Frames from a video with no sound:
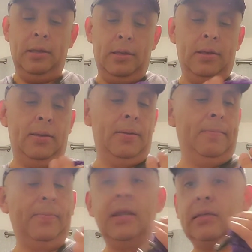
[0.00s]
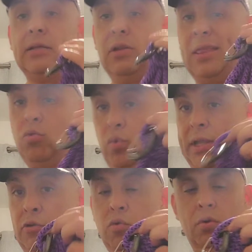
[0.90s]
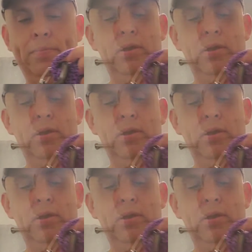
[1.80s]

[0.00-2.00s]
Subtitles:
It is actually a twin rope,